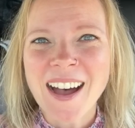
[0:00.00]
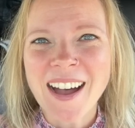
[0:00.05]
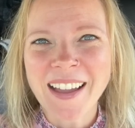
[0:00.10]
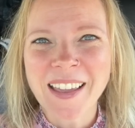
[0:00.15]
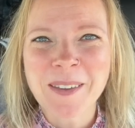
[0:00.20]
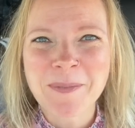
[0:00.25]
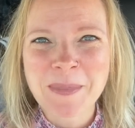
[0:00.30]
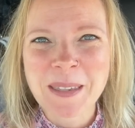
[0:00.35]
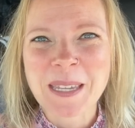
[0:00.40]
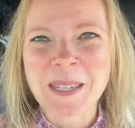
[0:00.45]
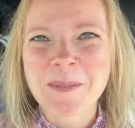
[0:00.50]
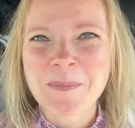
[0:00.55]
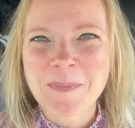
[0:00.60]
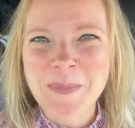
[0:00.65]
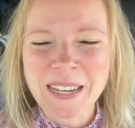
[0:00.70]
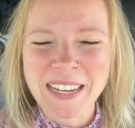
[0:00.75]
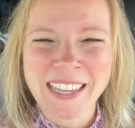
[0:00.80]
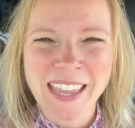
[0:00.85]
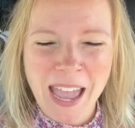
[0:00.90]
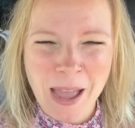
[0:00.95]
I am in
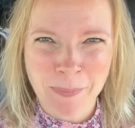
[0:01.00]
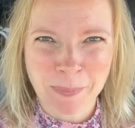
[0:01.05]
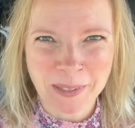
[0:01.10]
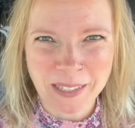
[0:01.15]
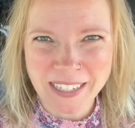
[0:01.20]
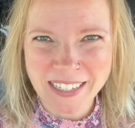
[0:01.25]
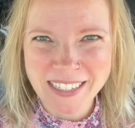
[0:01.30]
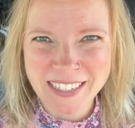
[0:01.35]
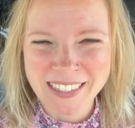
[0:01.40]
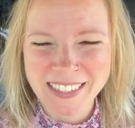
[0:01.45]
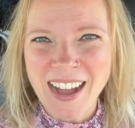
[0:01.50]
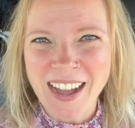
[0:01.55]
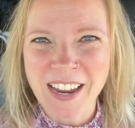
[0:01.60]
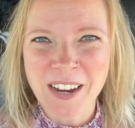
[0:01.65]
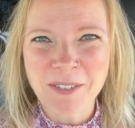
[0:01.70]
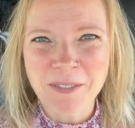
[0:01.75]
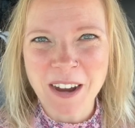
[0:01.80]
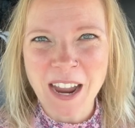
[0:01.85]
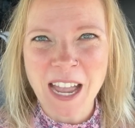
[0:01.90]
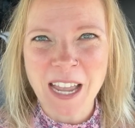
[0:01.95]
Minneapolis. I
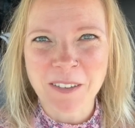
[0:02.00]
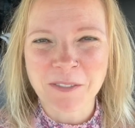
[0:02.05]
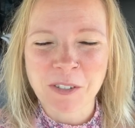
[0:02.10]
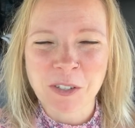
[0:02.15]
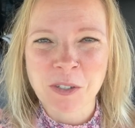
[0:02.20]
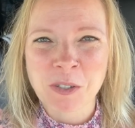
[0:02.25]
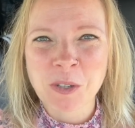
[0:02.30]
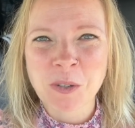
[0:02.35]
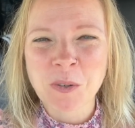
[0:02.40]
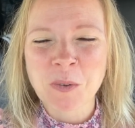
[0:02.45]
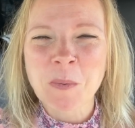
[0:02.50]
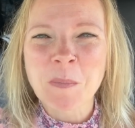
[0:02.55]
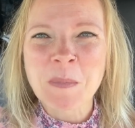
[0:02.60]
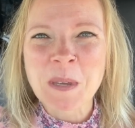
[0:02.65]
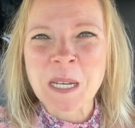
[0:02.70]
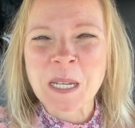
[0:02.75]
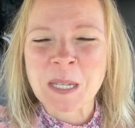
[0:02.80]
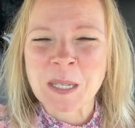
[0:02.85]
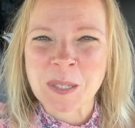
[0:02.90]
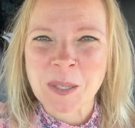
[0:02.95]
arrived to
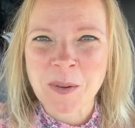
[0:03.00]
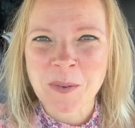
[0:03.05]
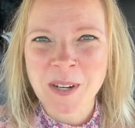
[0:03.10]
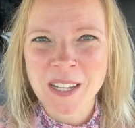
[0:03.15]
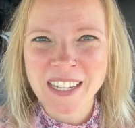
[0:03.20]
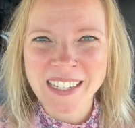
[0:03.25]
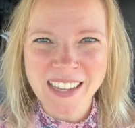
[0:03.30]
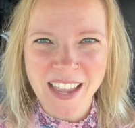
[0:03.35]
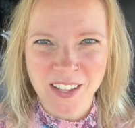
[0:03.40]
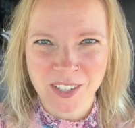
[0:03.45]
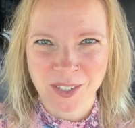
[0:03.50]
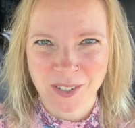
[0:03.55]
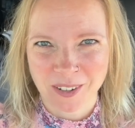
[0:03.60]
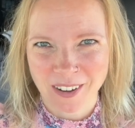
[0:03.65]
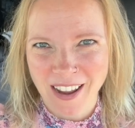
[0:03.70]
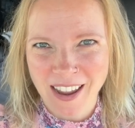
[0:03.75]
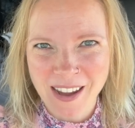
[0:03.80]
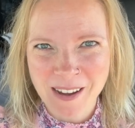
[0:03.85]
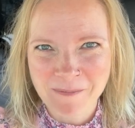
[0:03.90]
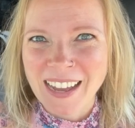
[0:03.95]
Minnesota
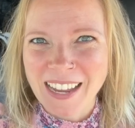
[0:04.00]
yesterday.